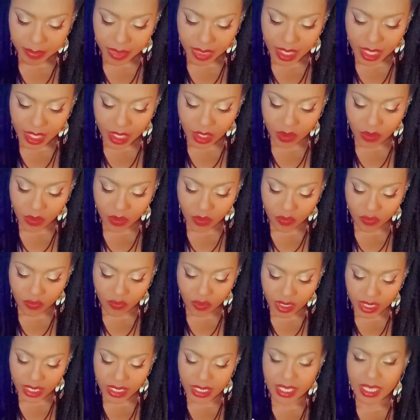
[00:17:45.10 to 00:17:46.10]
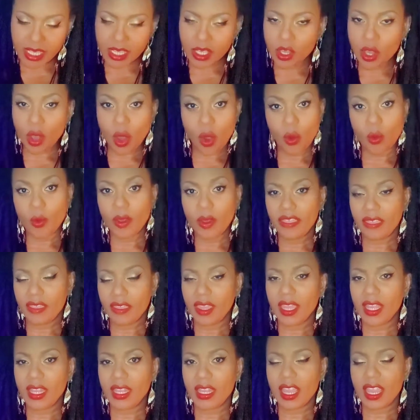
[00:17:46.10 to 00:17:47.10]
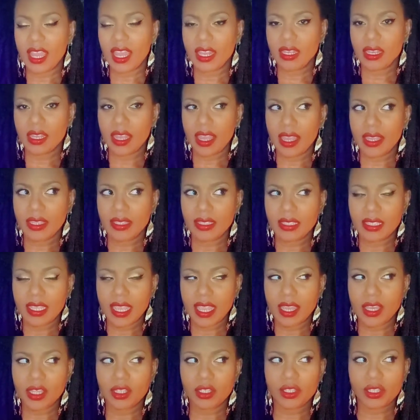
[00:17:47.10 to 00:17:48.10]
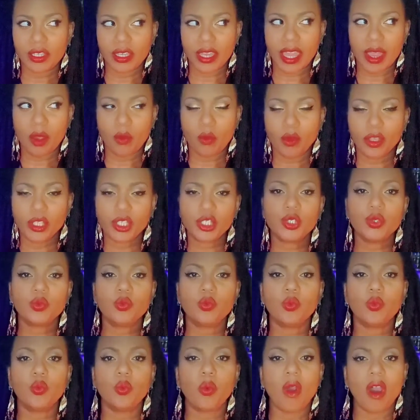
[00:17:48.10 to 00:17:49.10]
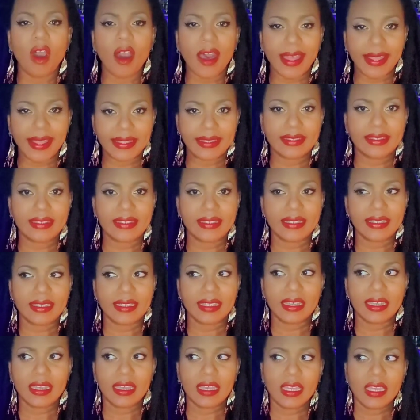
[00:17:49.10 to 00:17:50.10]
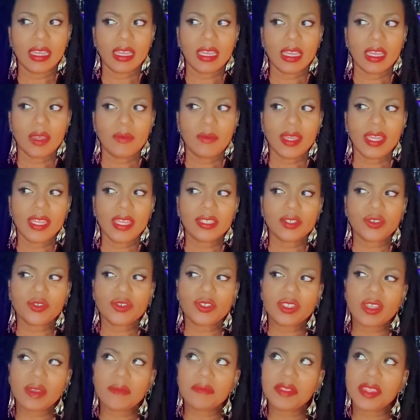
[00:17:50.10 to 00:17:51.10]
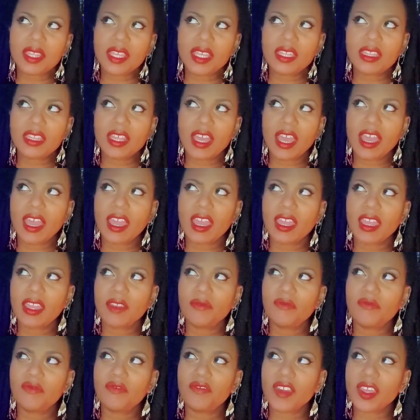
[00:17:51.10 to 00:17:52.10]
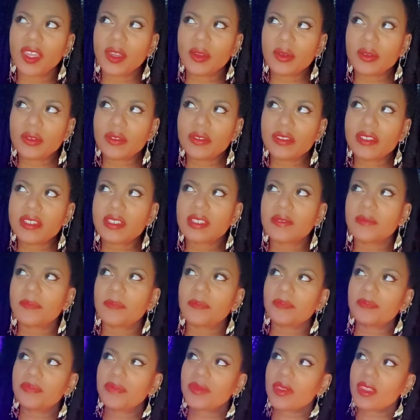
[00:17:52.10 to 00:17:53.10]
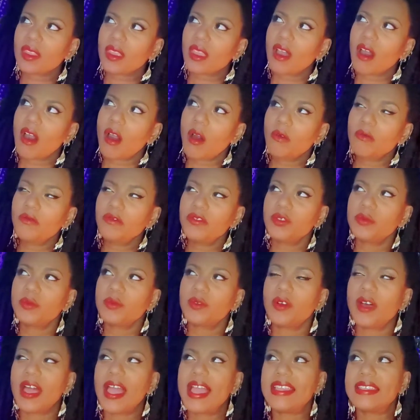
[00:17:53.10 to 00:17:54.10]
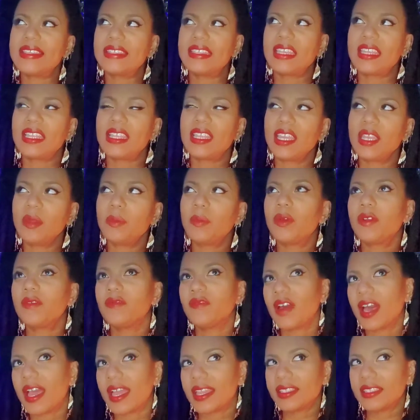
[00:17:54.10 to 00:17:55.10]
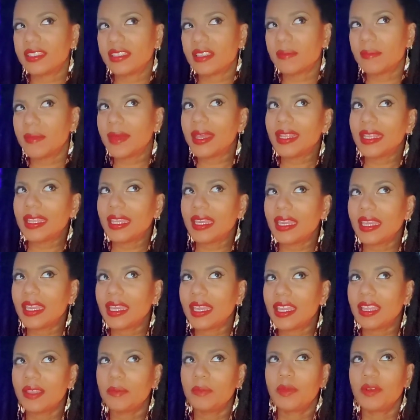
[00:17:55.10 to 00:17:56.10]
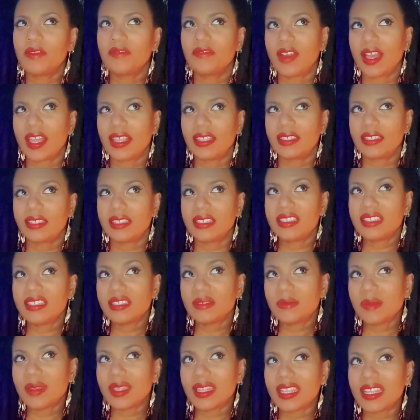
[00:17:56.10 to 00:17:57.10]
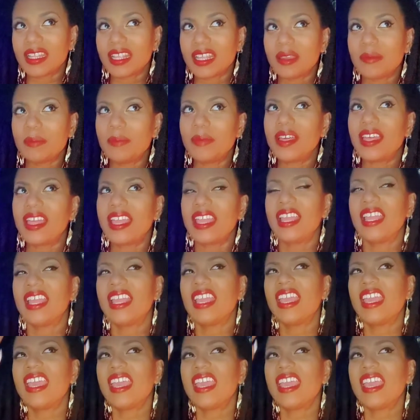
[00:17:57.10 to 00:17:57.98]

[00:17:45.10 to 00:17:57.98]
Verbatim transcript: that you really go within and, and take a look at what you want. Because there's something that it feels comfortable as in it provides the money, it provides the stability, but